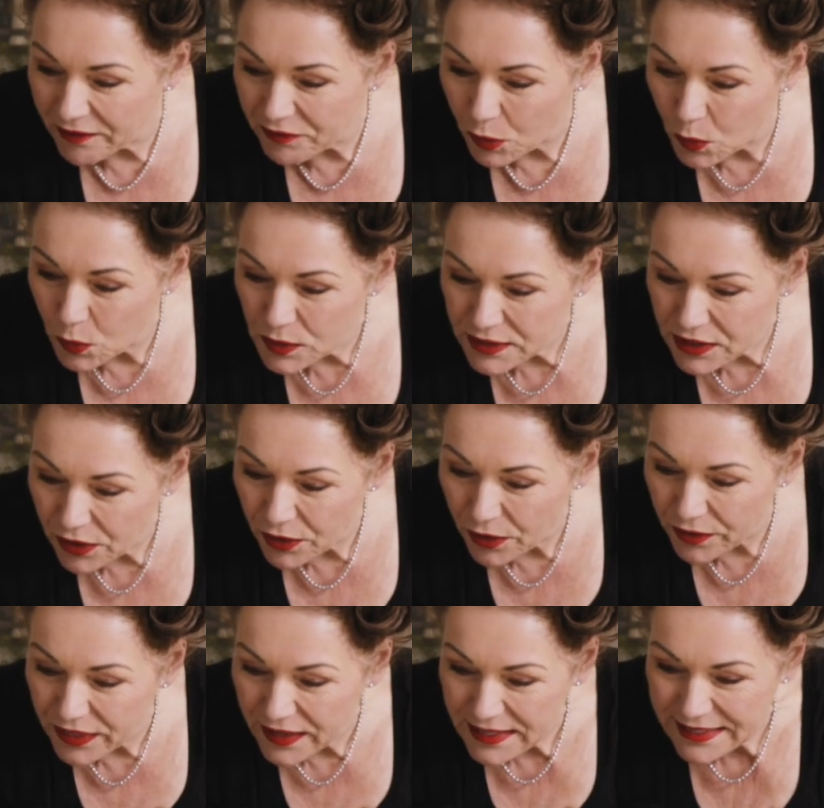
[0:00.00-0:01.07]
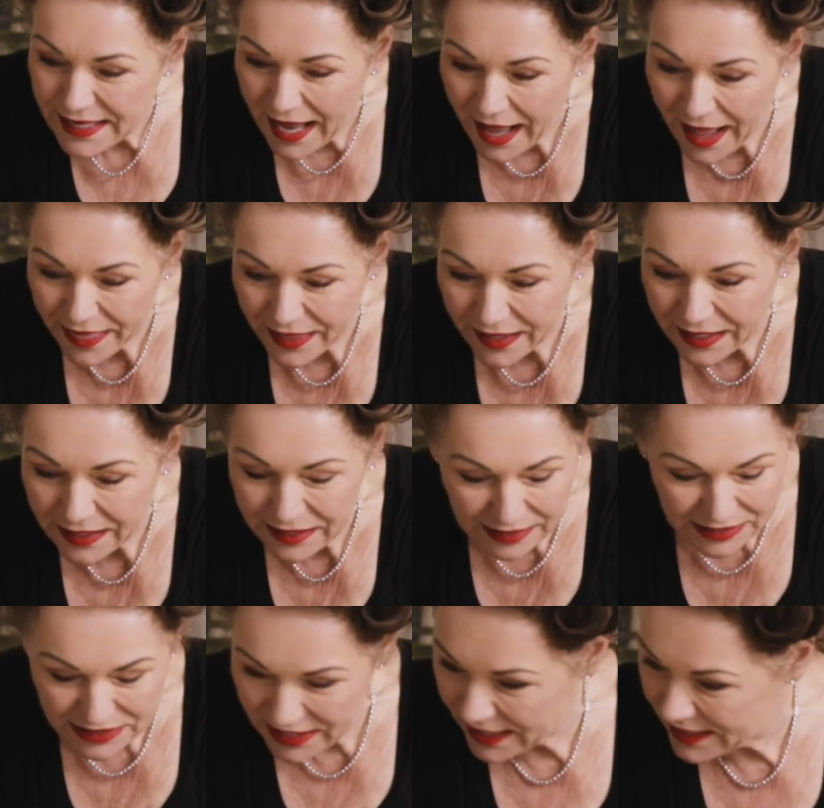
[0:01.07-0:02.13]
I've also got these other little
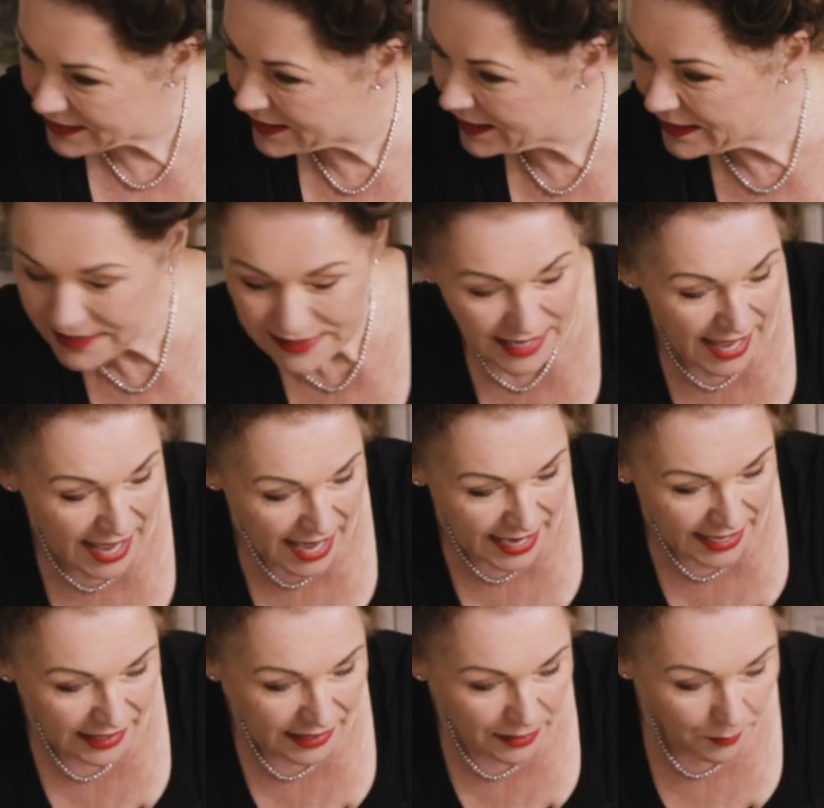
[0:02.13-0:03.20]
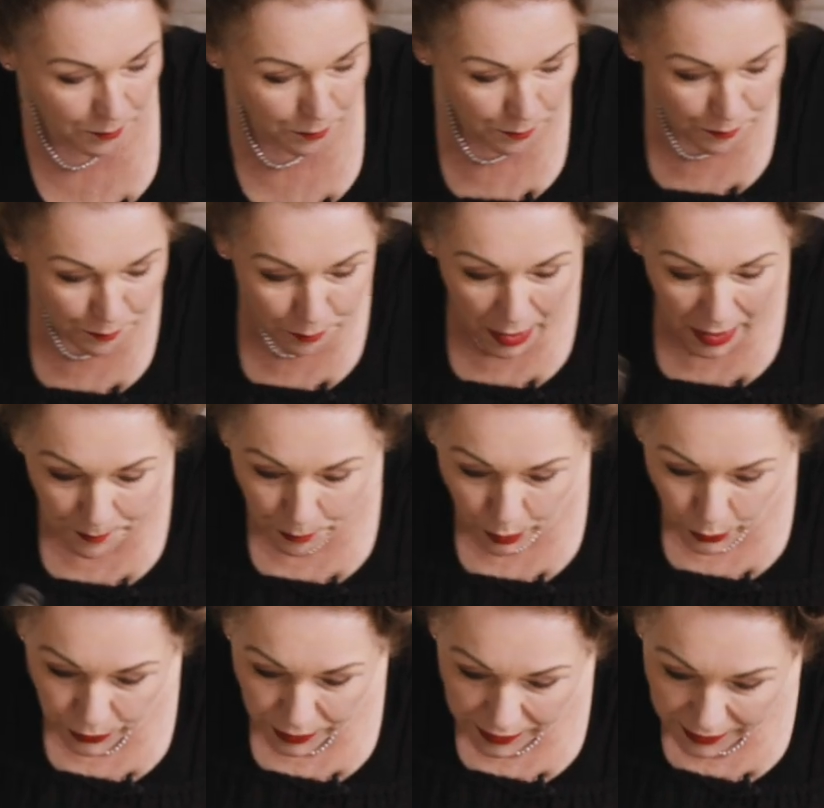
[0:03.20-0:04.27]
daisies, and by
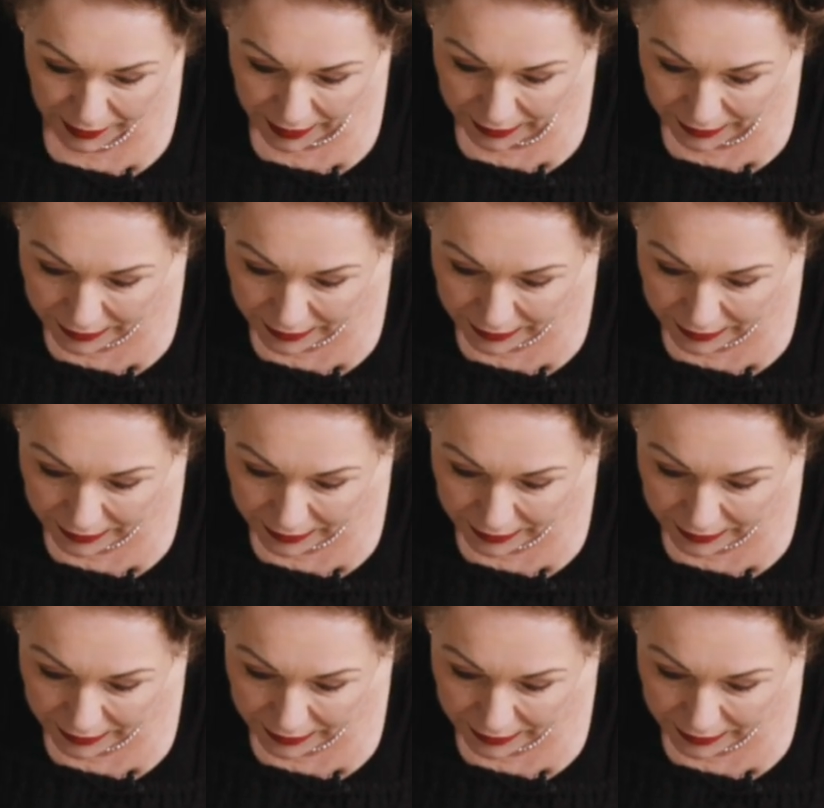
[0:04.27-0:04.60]
putting a